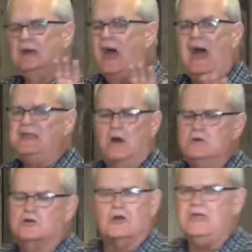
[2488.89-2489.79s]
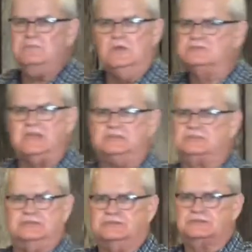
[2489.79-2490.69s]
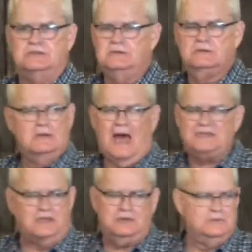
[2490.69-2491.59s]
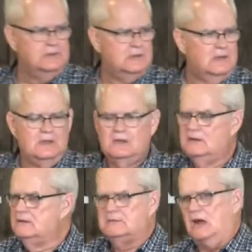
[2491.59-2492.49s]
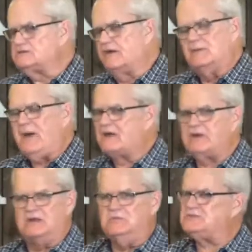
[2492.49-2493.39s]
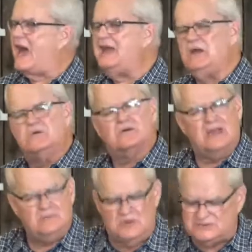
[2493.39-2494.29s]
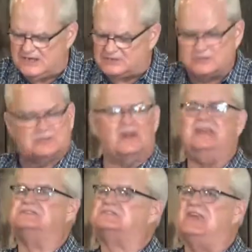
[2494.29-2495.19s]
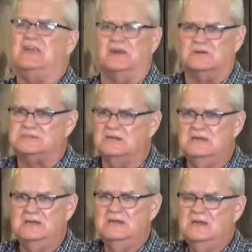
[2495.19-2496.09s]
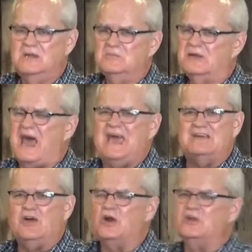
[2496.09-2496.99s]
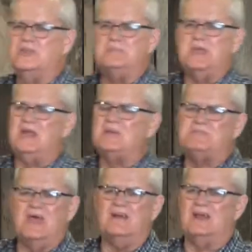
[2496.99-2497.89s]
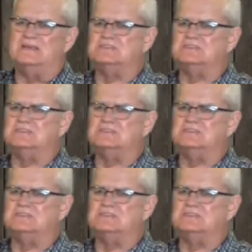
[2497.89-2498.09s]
I know great musicians. I do. Because of our background in music, I know great musicians, great singers. But I have heard them get up there and